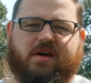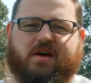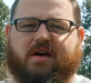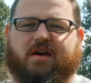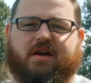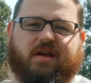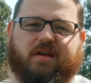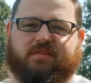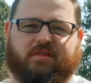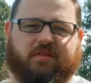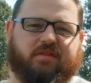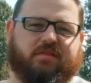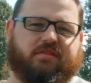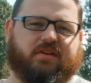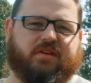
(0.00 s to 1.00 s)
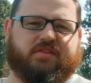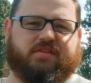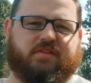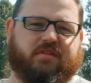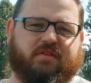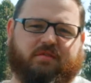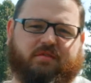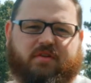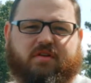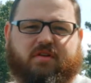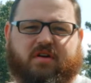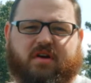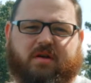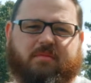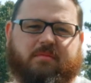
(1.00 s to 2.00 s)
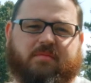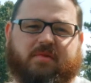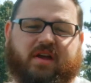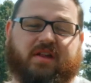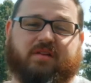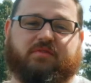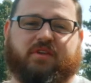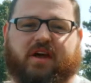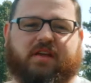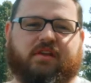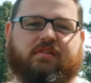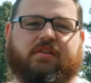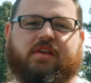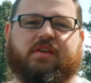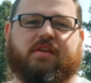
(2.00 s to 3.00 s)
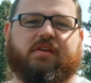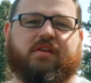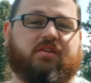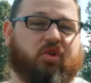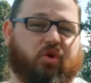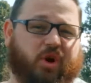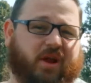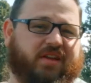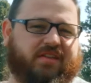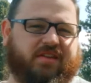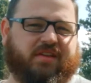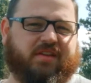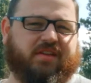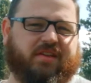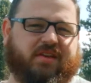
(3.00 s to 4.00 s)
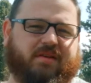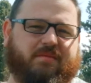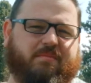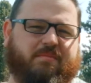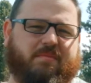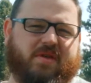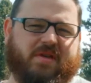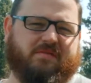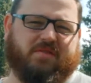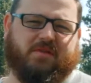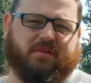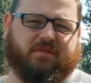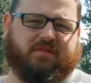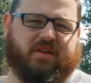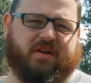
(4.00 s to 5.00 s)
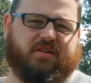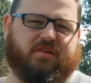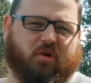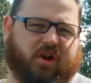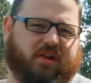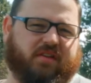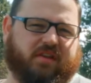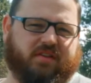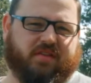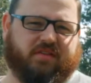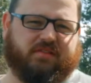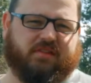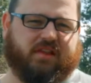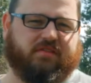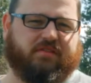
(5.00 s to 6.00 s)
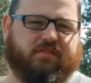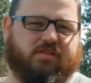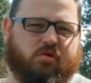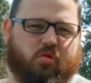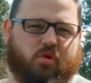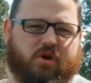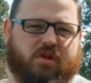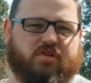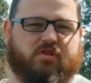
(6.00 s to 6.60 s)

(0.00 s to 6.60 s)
All right, so this section of the video I'm kind of titling directing, even though it's not directing in the sense you would